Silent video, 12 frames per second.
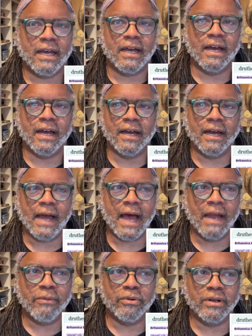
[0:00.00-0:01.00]
uh,
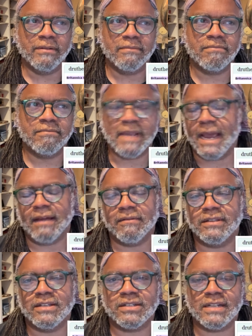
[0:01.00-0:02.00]
I would yeah,
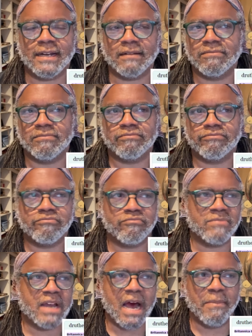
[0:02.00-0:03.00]
just like
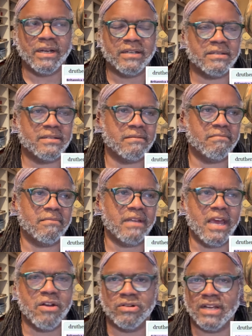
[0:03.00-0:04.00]
comics,
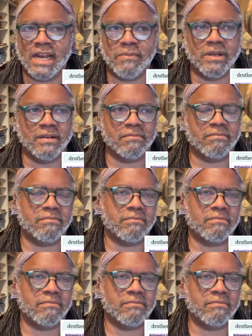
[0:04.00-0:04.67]
entertainment,